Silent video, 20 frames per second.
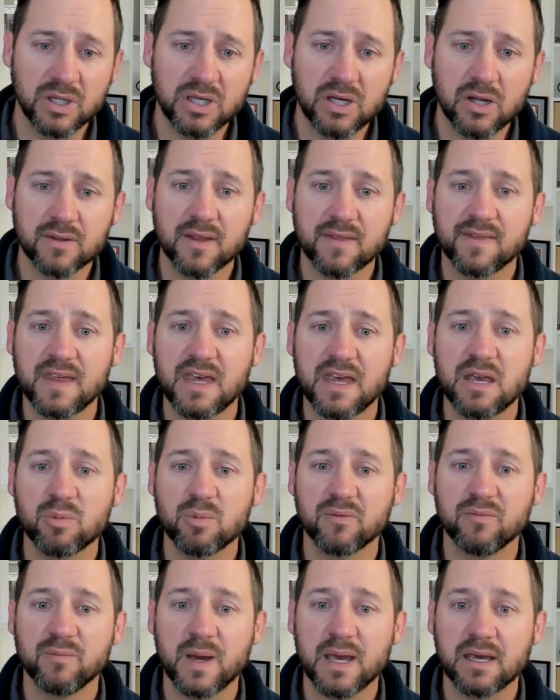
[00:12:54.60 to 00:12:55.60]
Building on the
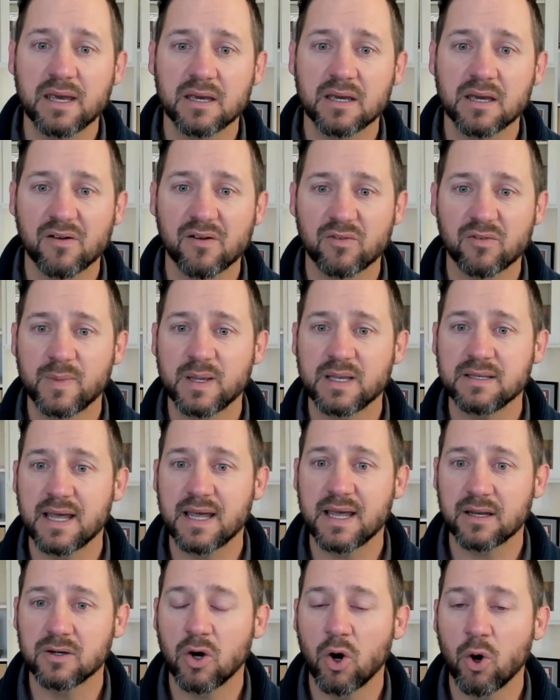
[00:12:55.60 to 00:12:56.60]
theme of making
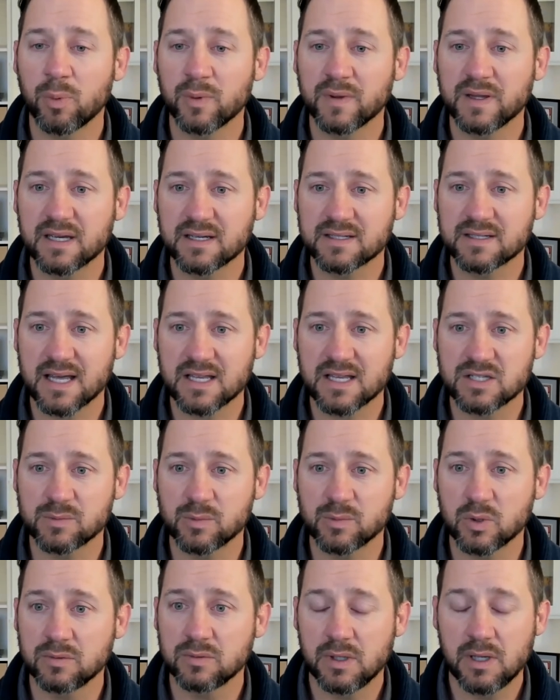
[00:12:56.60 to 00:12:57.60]
government data openly
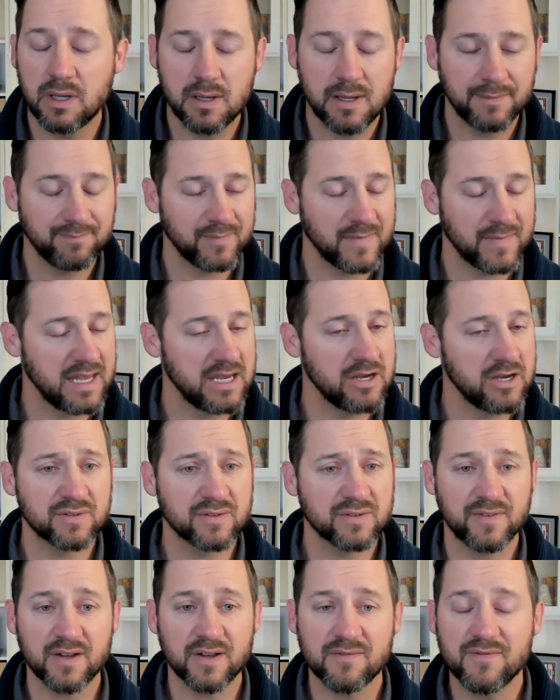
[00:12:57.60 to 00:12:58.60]
accessible,
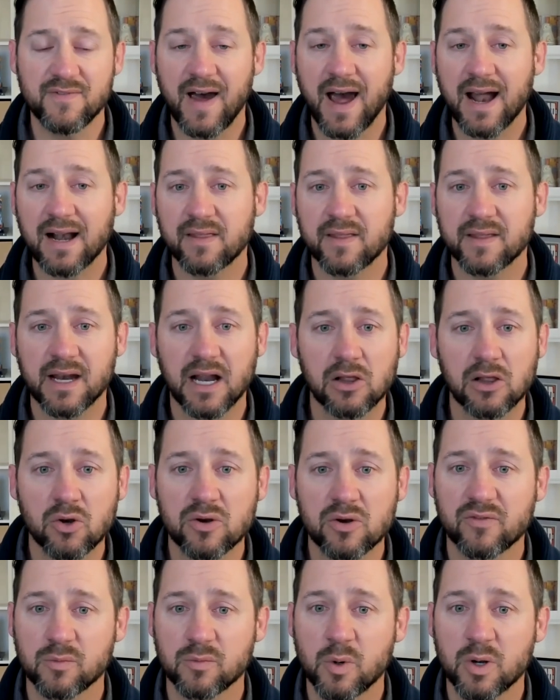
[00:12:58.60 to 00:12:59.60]
here's a fun fact that
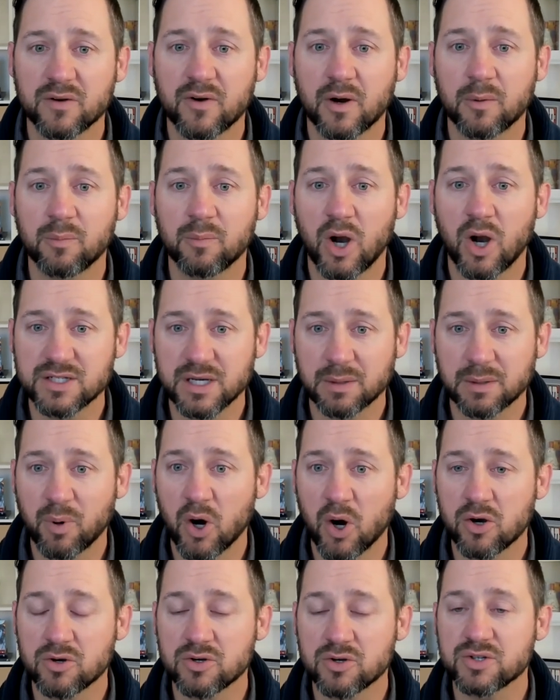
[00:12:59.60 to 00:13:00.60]
I learned from one of our
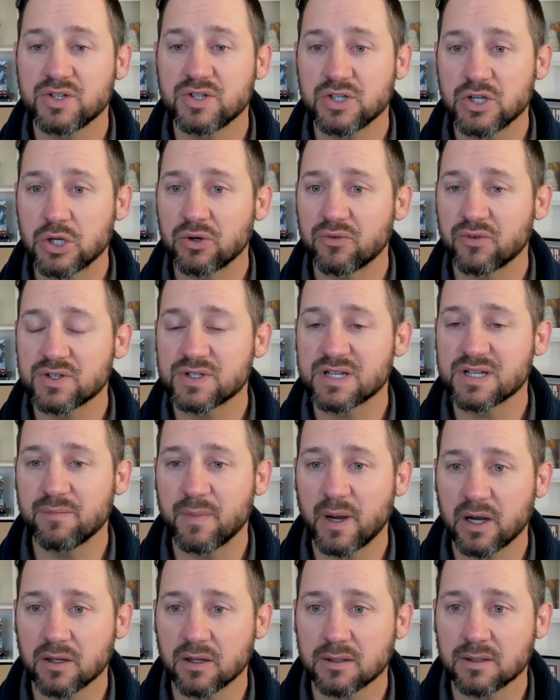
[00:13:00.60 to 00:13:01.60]
project partners,
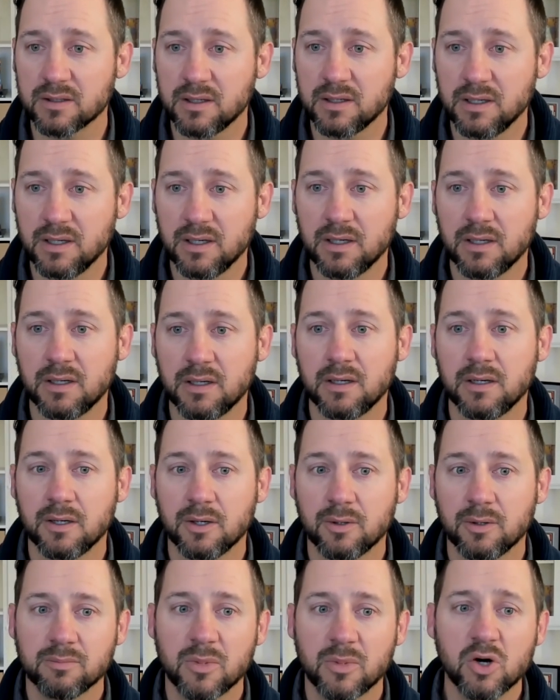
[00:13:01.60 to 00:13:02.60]
University of Maryland
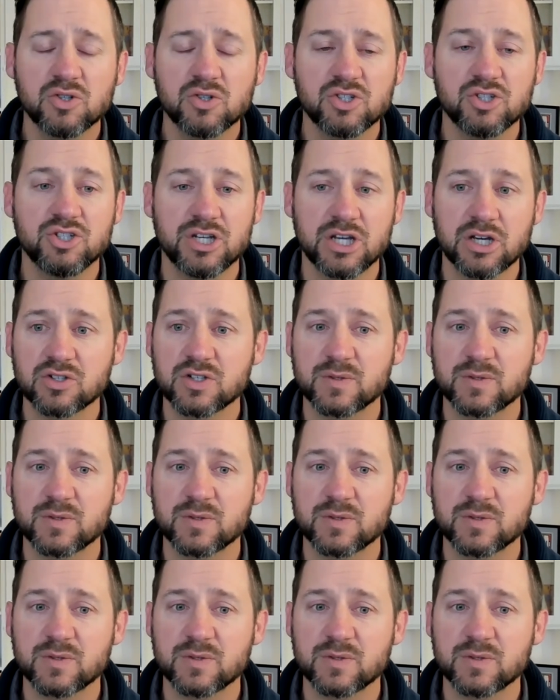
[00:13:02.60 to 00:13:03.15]
most